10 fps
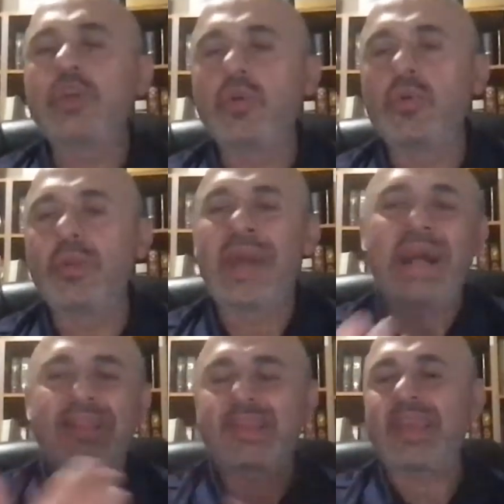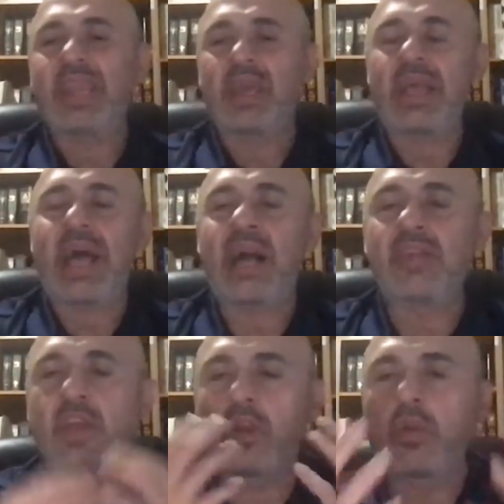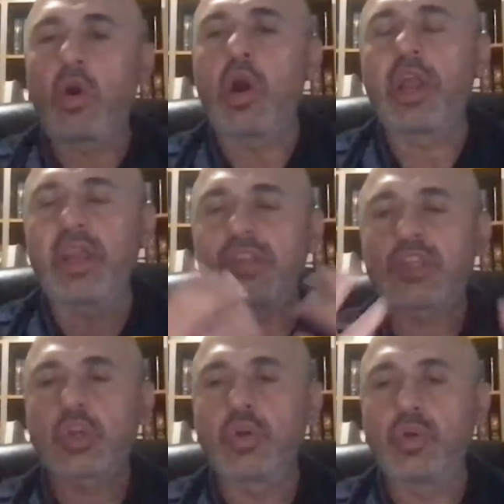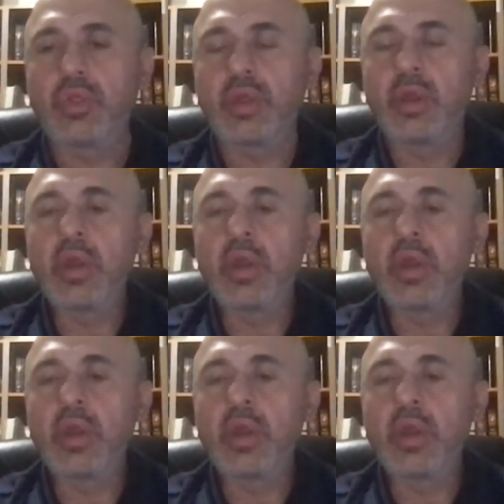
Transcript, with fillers: you not see it as a glorious truth?